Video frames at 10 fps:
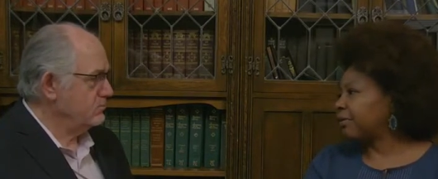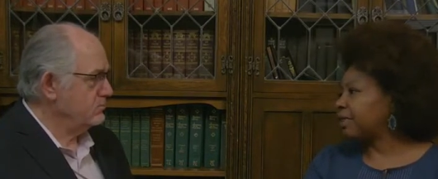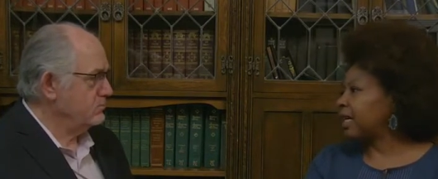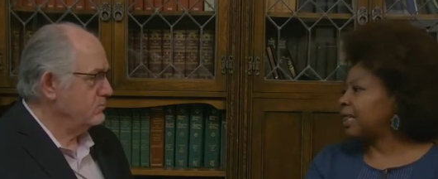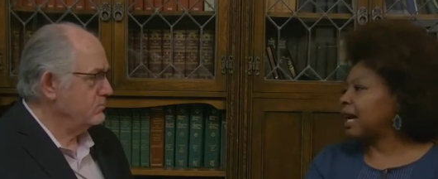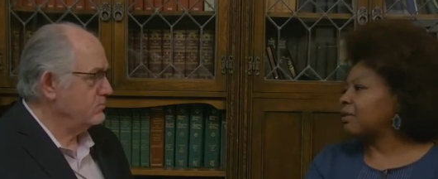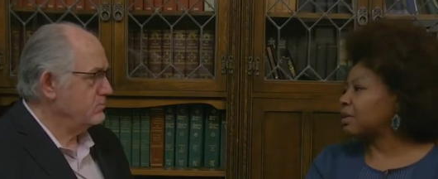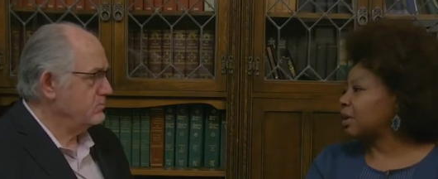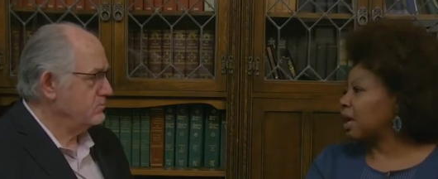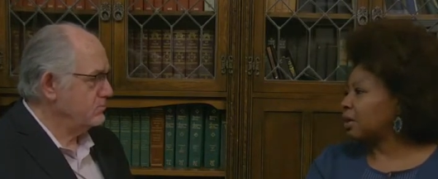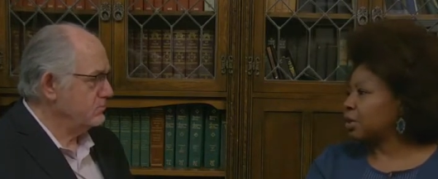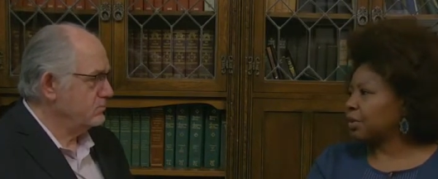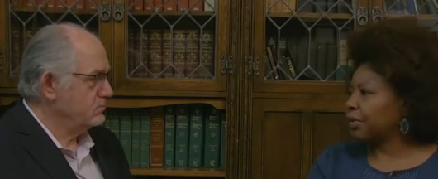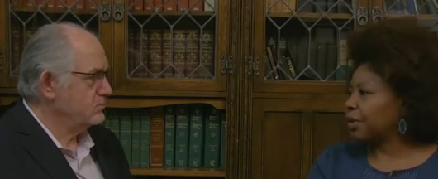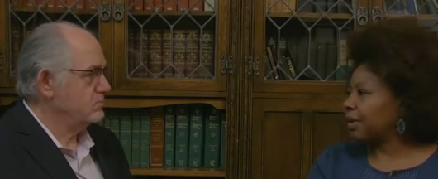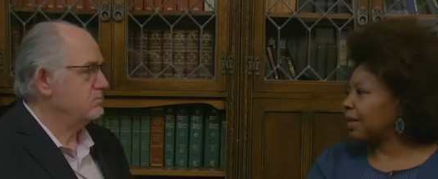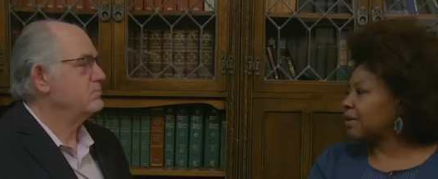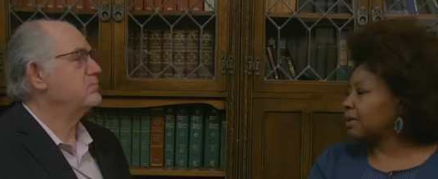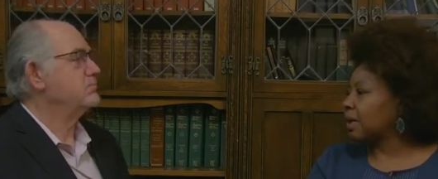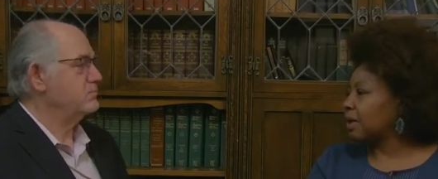Speaker 1: of ten thousand dollars or thirty
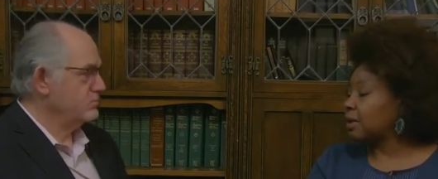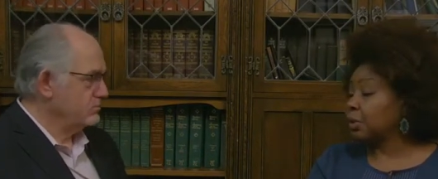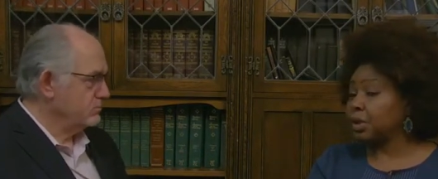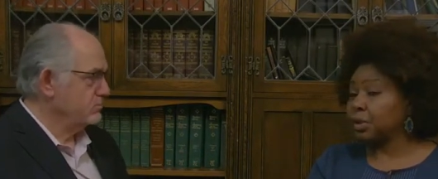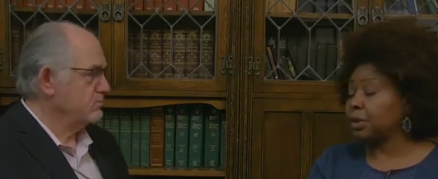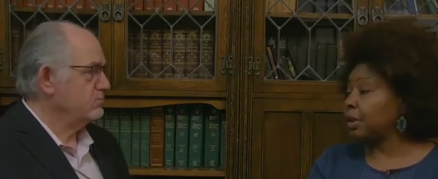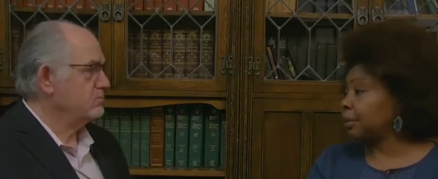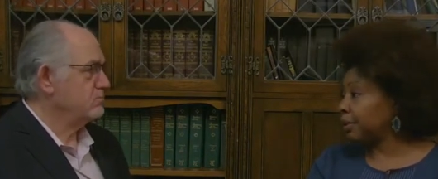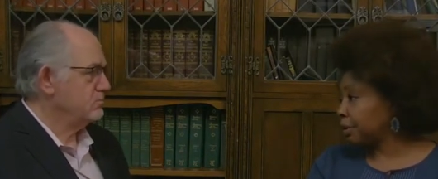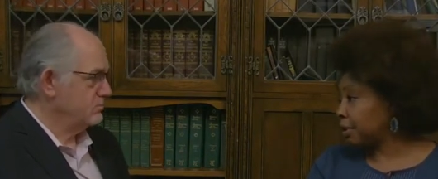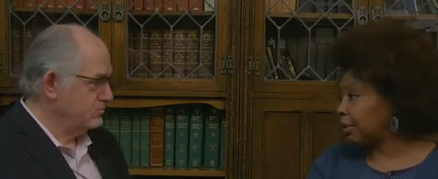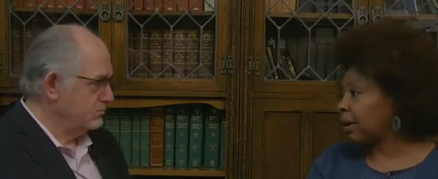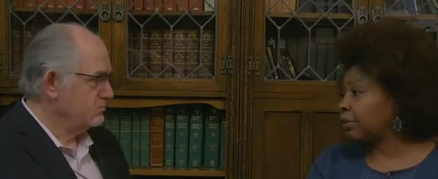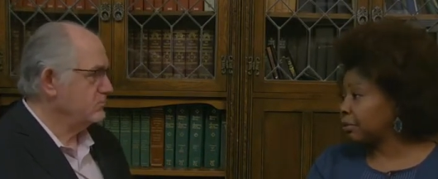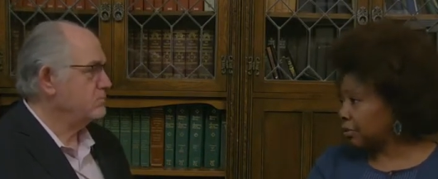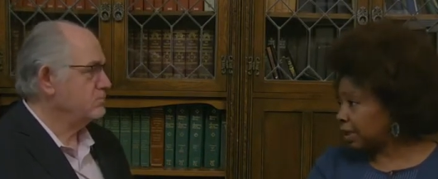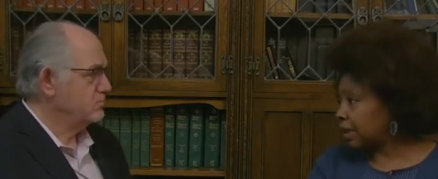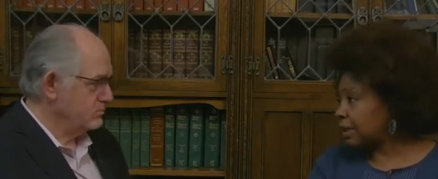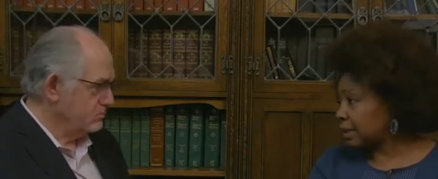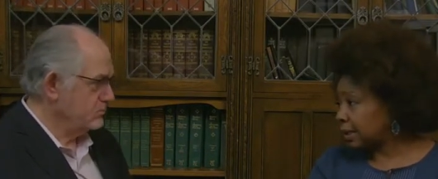thousand dollars, which is only going to put you in the ground
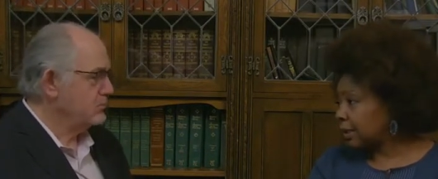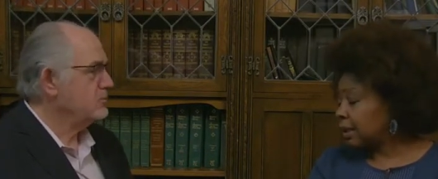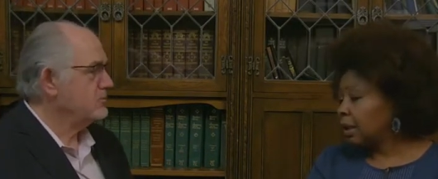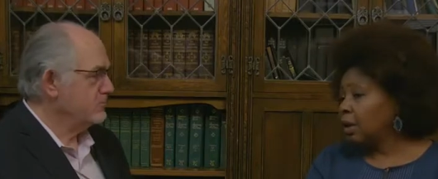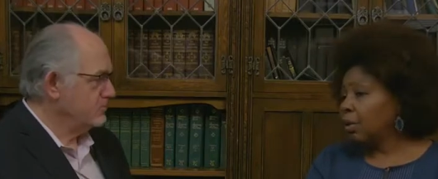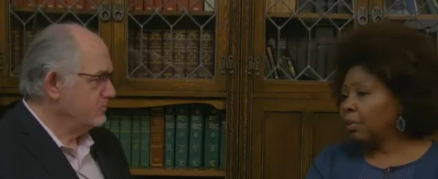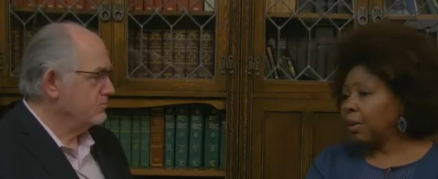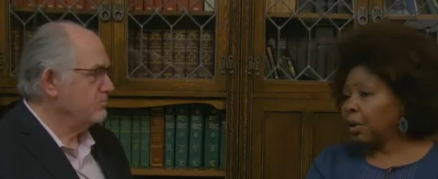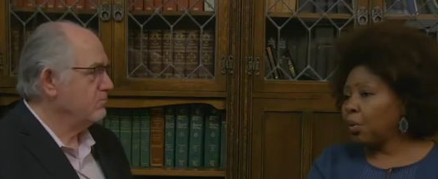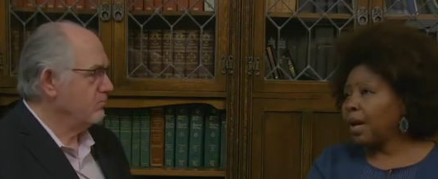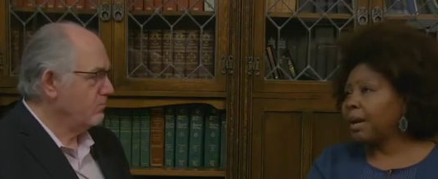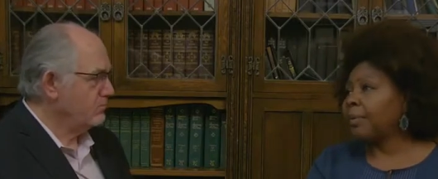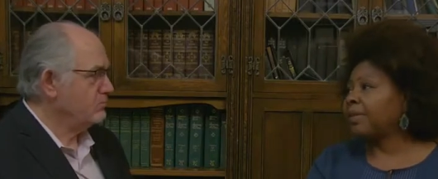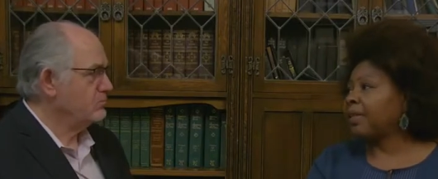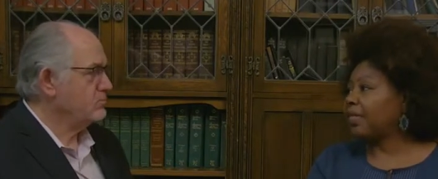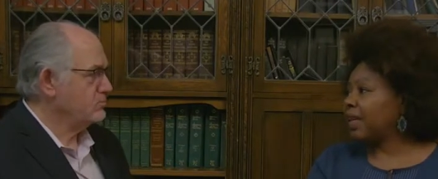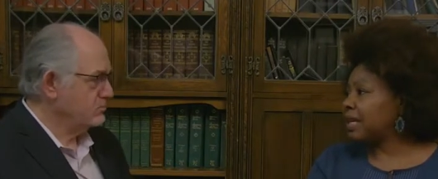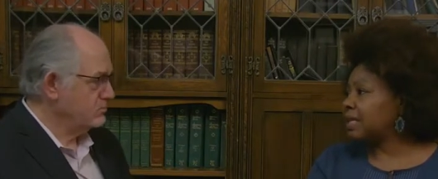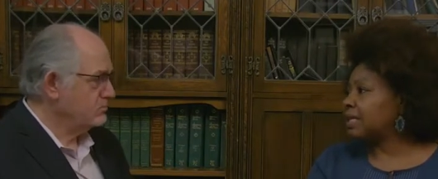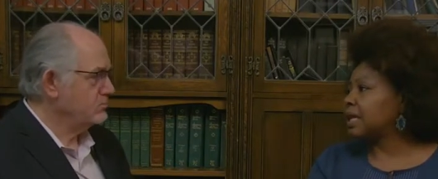realistically. But what about the
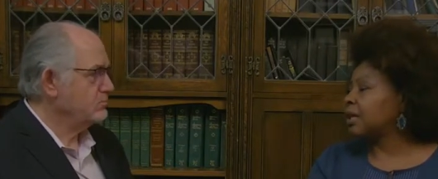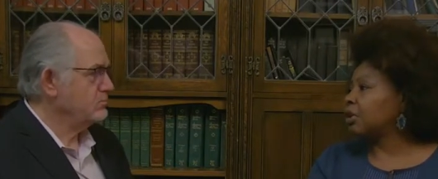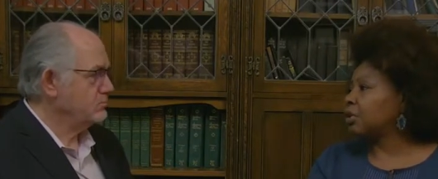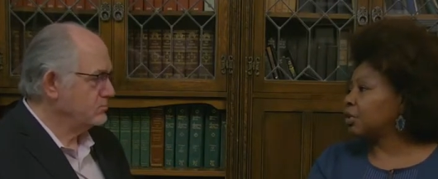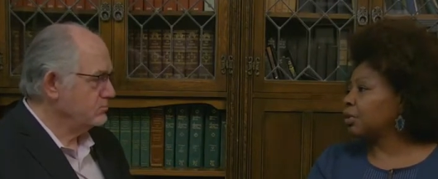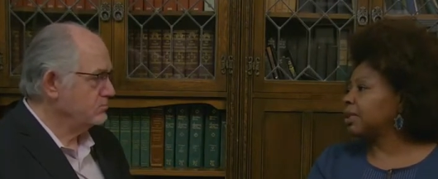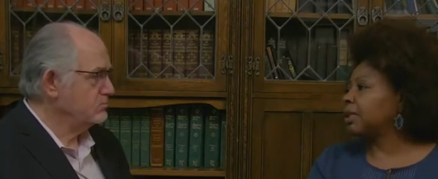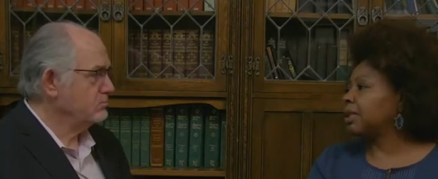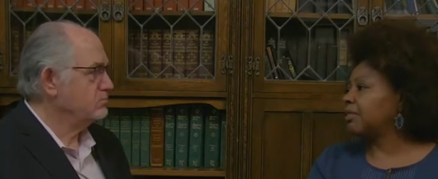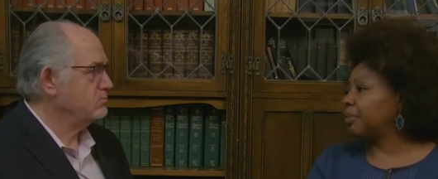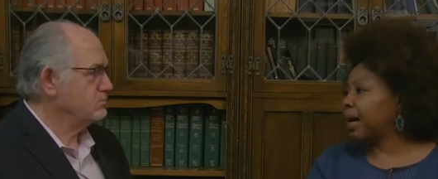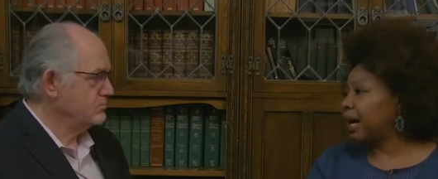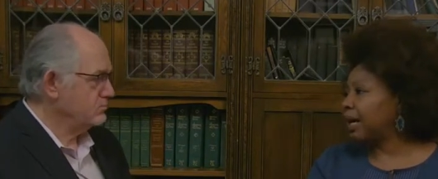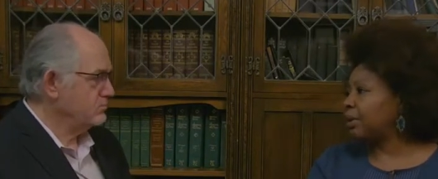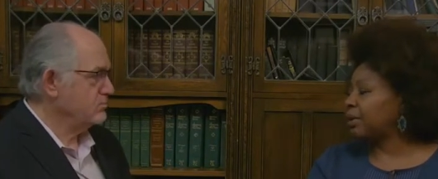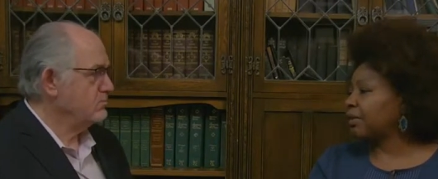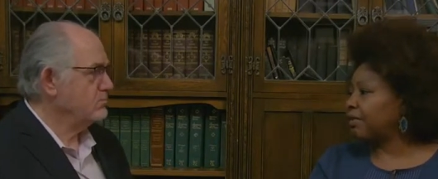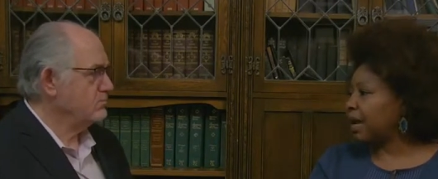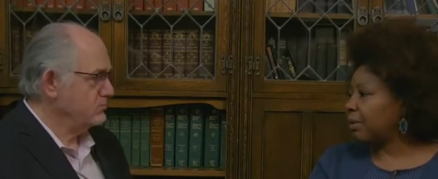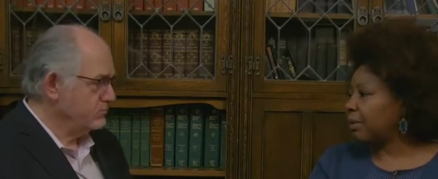things that you're going to leave behind, or the
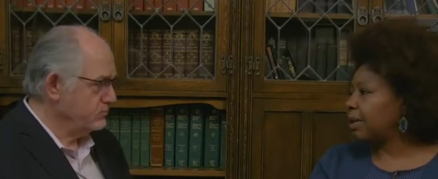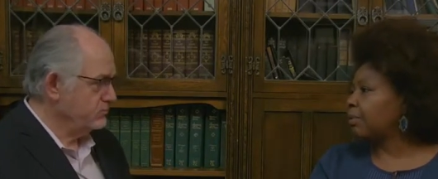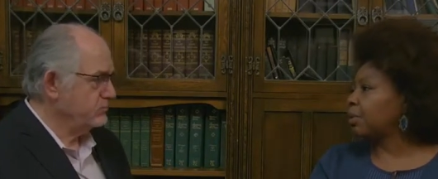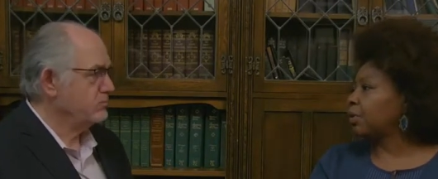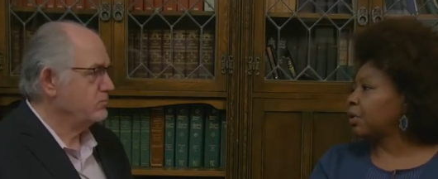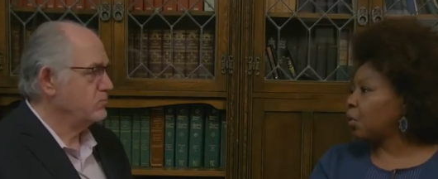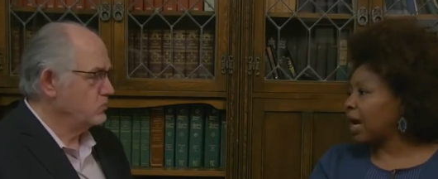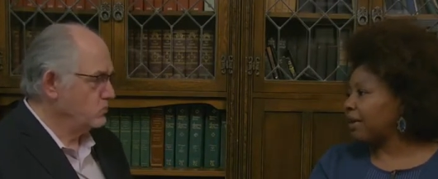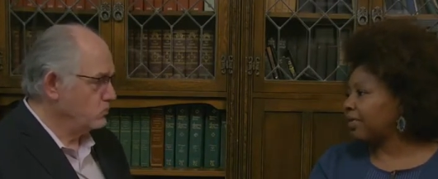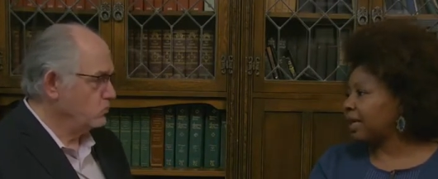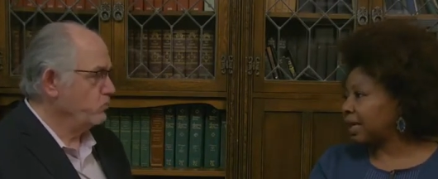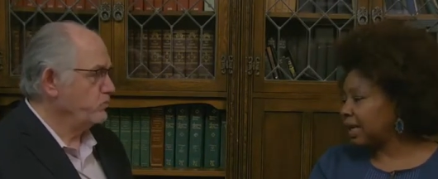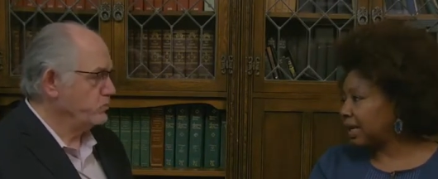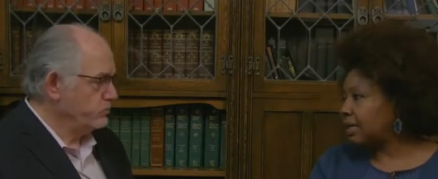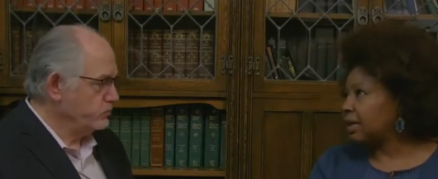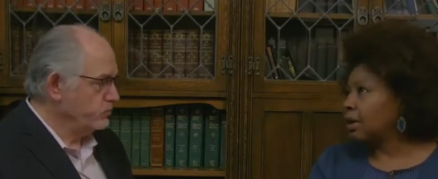family member, the wife, the kids,